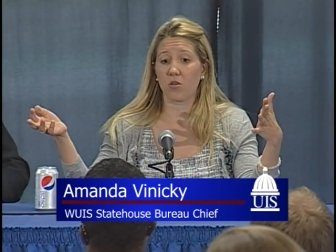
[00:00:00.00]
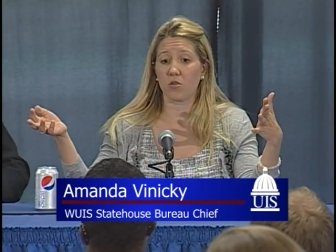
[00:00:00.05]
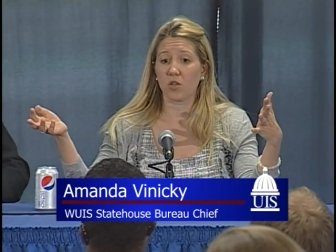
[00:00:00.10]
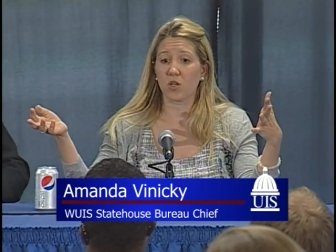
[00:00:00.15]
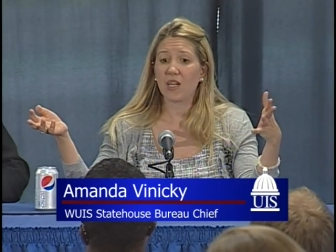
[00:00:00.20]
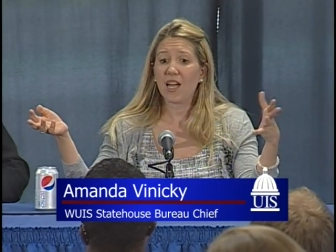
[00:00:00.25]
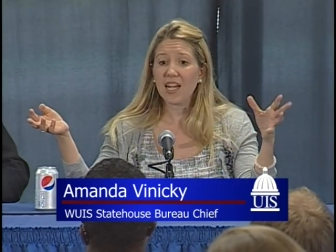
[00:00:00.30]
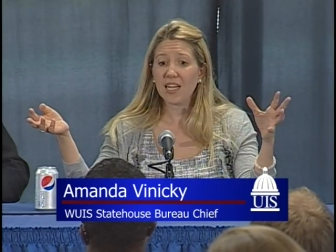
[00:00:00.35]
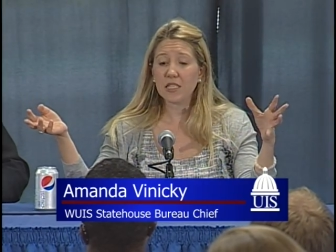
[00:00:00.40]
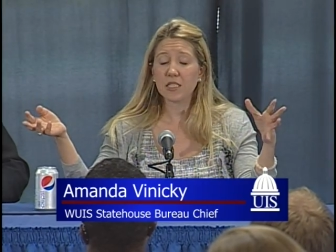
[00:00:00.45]
You
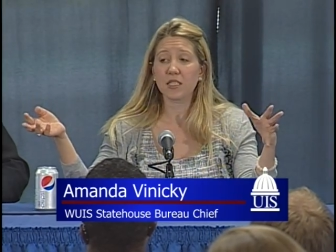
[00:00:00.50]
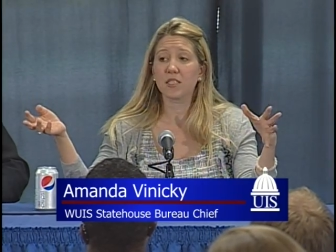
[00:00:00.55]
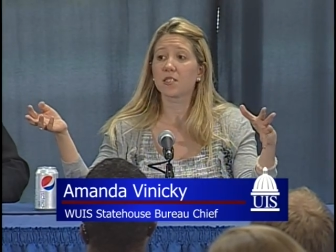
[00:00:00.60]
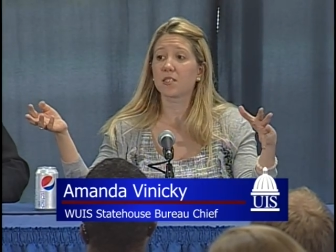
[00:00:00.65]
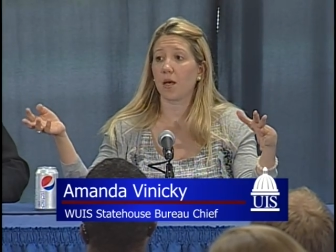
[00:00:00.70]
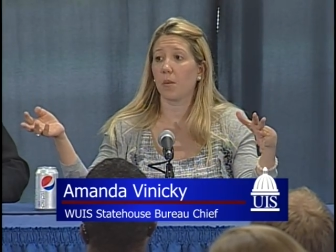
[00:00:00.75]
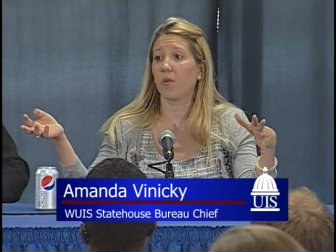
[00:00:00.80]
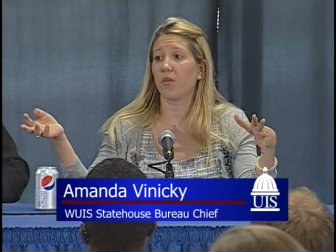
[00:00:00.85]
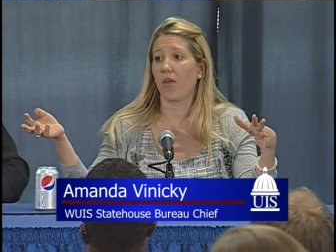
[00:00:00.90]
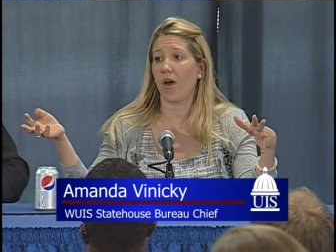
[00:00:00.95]
kind of see
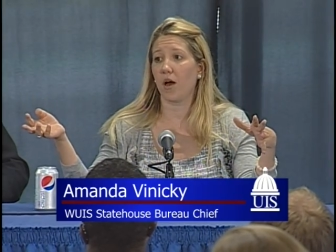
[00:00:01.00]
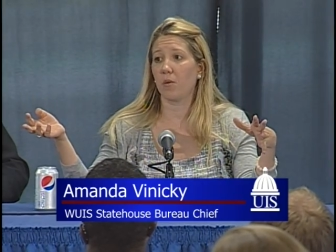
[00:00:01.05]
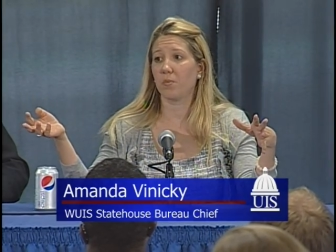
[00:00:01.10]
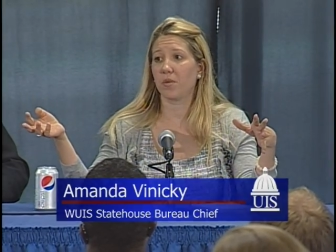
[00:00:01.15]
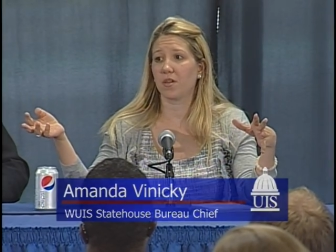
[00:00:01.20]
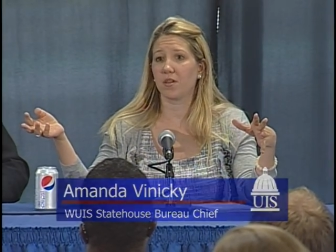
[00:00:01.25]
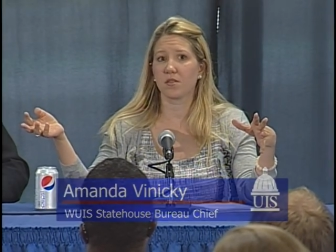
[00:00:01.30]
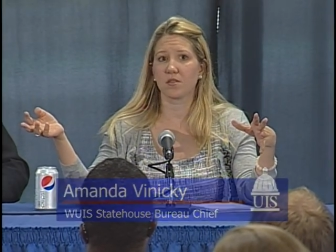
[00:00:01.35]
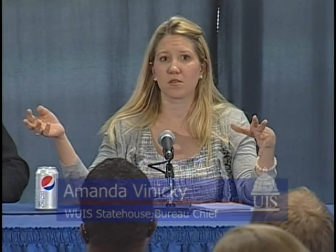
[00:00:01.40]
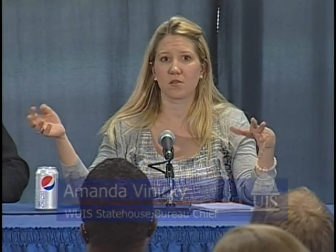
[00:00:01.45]
some of that
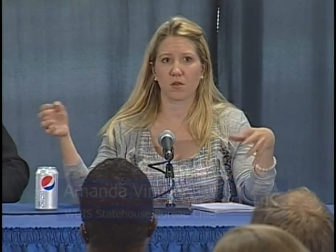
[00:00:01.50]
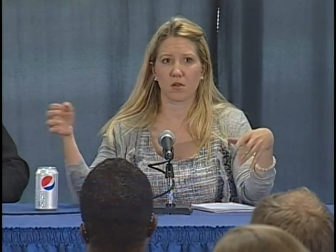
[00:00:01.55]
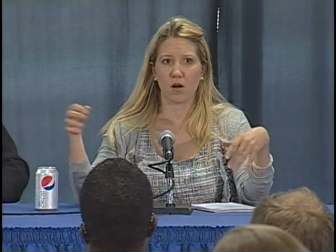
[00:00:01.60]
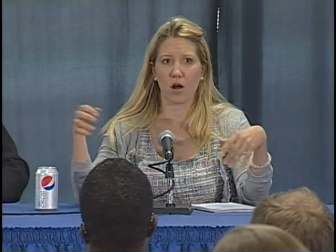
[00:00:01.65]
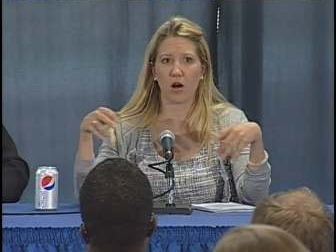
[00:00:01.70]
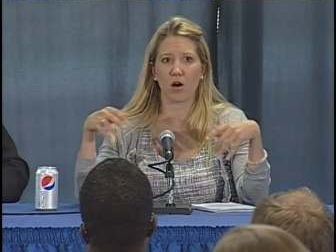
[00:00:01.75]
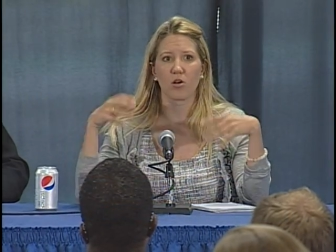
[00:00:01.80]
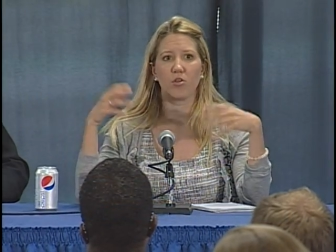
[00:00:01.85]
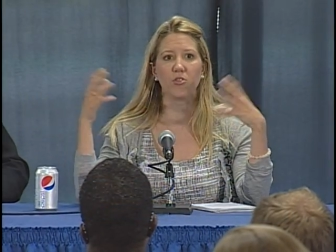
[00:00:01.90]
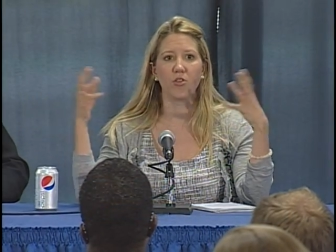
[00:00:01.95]
because there
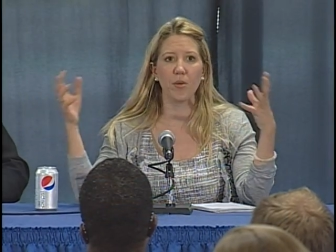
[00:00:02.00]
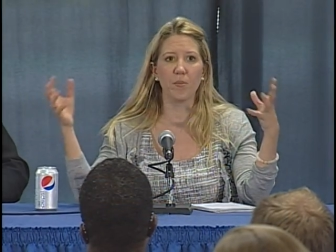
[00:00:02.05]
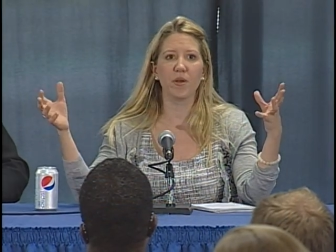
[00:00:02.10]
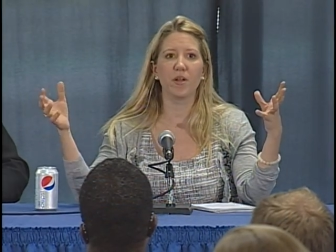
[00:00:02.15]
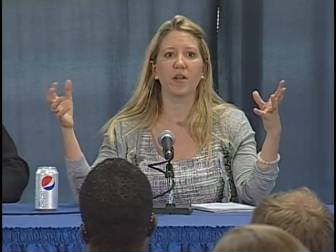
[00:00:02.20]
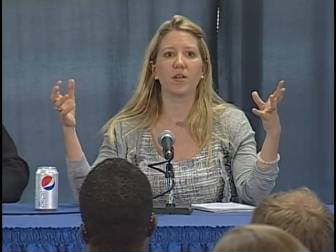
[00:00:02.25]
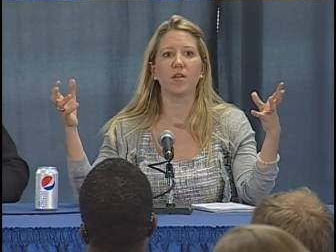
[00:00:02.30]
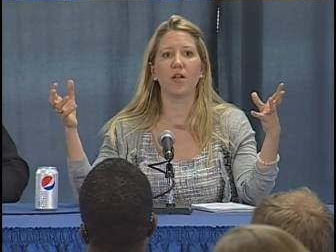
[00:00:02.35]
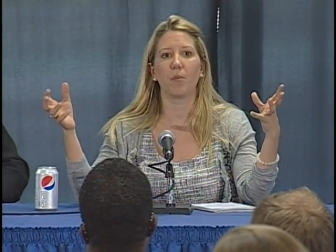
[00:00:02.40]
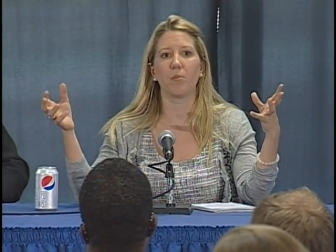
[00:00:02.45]
are a
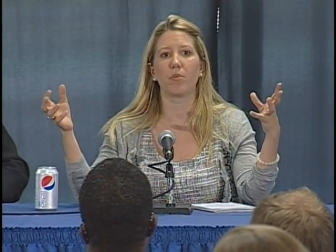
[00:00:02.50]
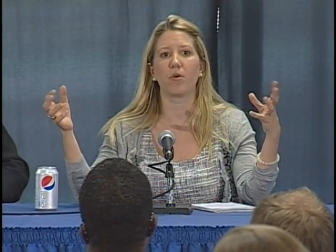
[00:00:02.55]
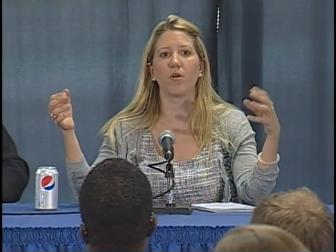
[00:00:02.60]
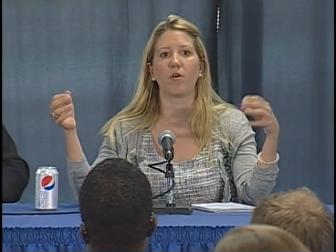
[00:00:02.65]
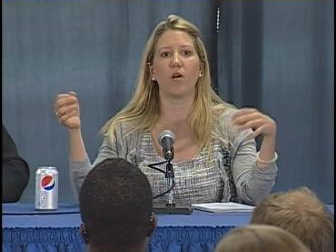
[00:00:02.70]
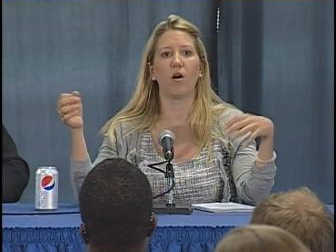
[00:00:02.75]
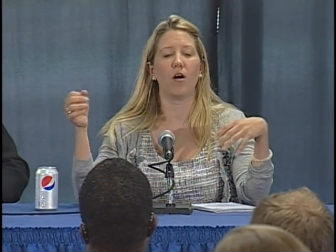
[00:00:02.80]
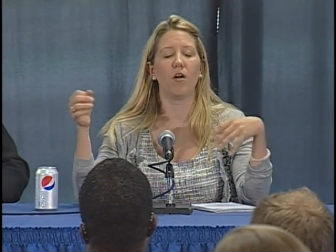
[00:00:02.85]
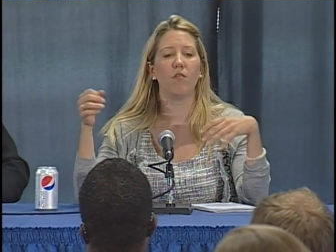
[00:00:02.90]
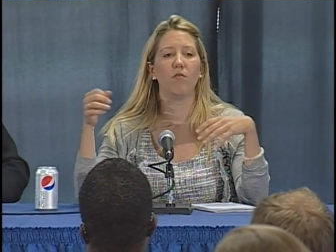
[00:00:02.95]
limited number
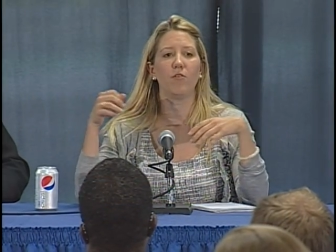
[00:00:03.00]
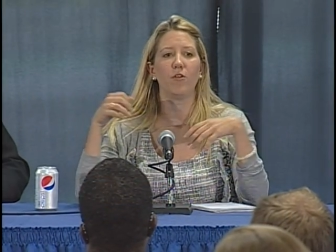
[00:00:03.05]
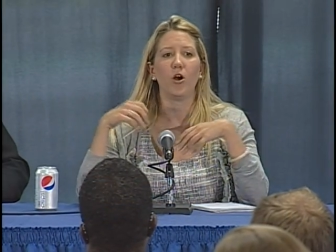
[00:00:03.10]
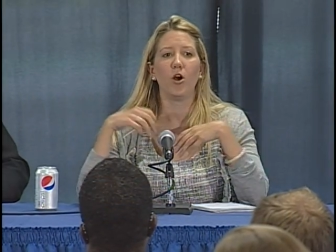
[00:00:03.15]
of